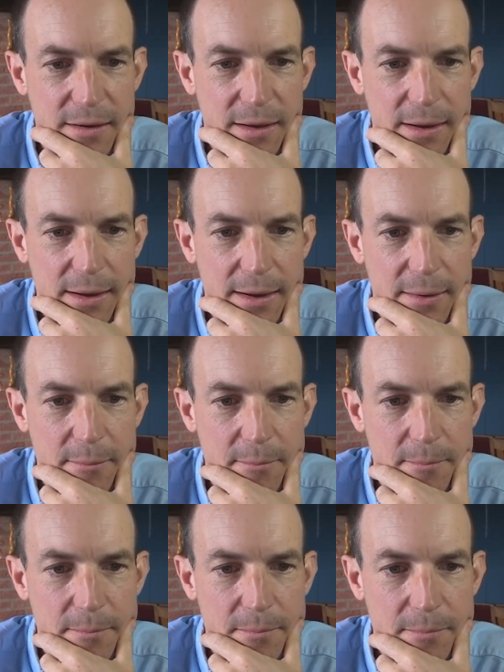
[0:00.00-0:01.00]

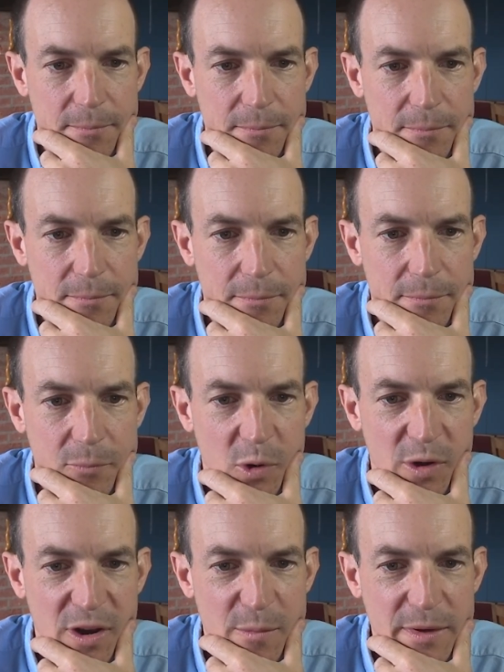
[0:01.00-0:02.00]

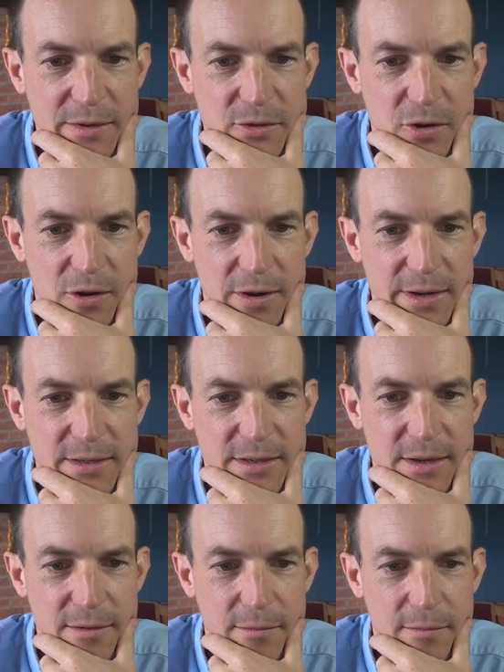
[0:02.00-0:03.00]
what I've been trying
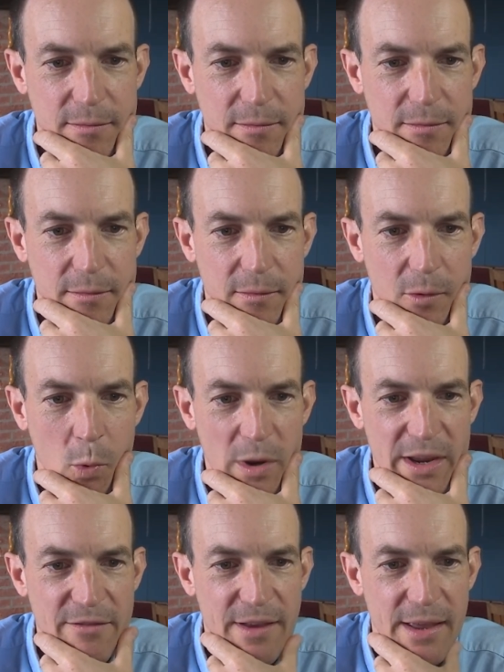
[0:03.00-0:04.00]
to
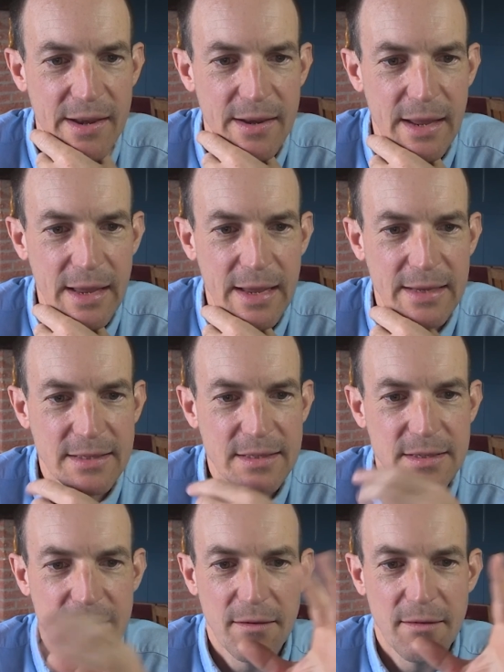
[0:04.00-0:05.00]
weave in
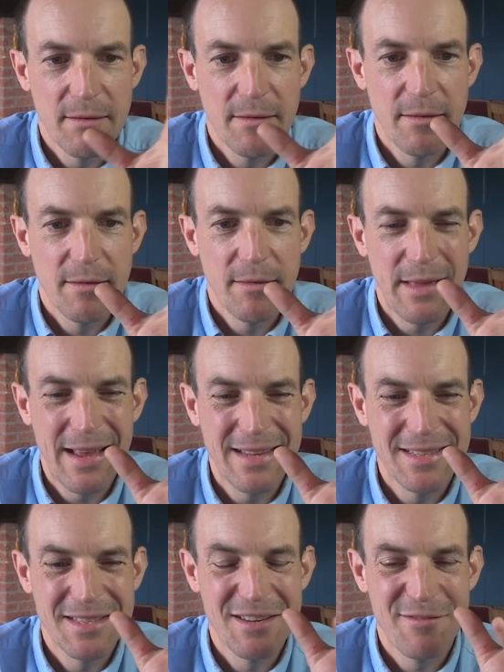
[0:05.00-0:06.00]
is
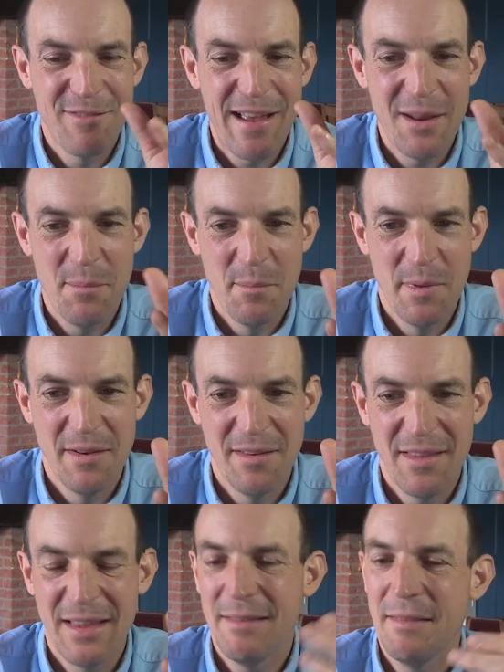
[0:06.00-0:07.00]
there's
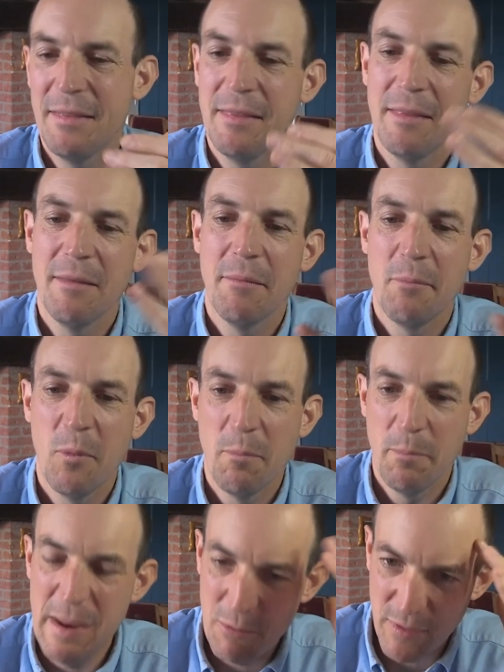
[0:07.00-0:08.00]
development. That
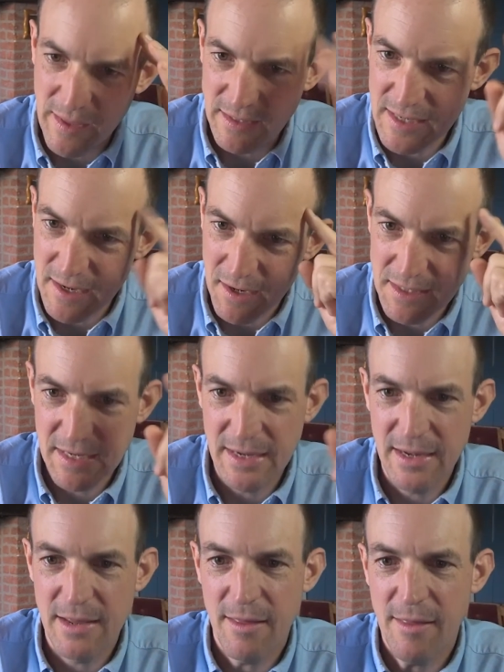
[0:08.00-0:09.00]
people think
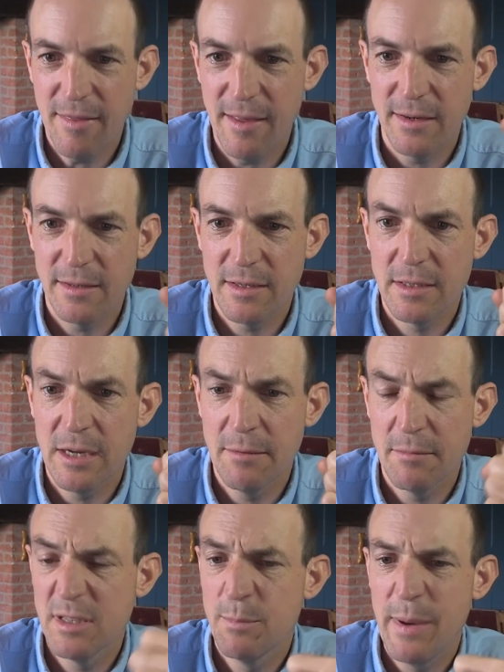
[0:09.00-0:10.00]
CI/CD, they think
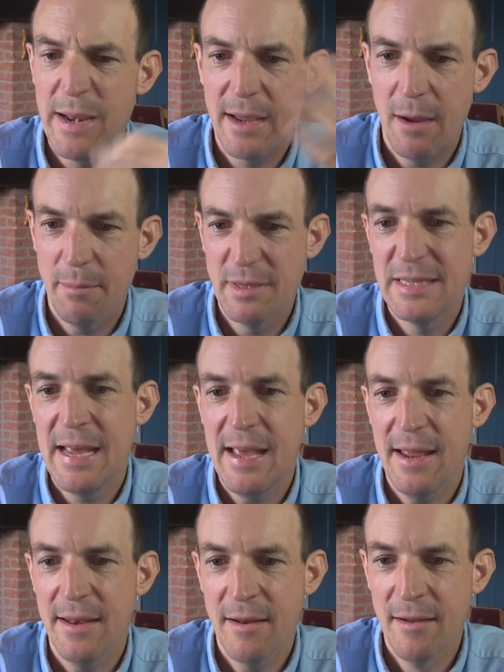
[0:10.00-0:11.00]
spinning up
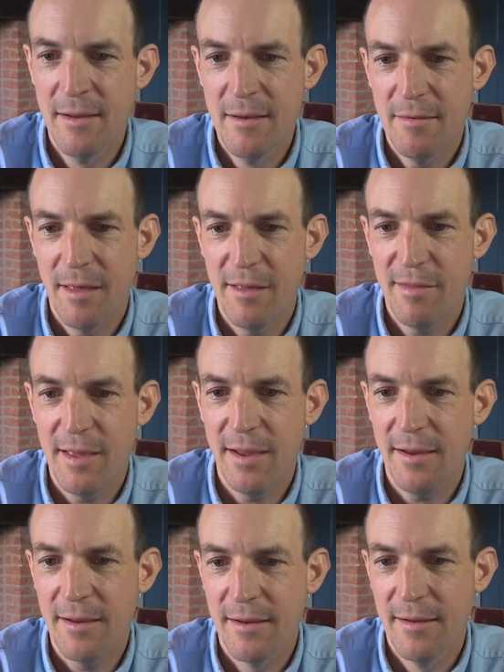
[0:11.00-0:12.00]
tin, they
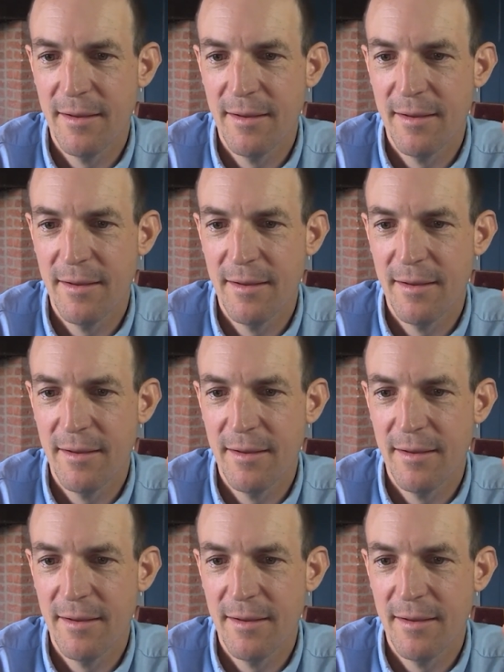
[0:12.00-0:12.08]
think